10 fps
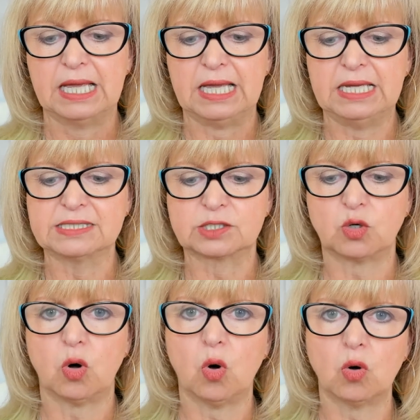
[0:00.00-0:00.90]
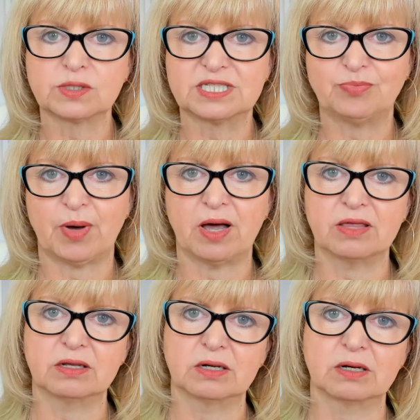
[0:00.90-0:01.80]
is caused by
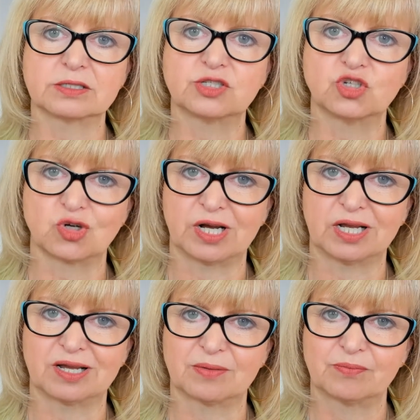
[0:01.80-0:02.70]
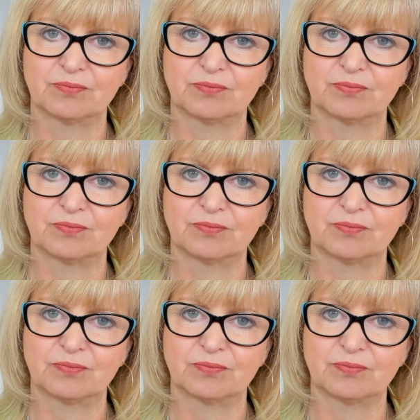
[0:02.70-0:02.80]
the last drink,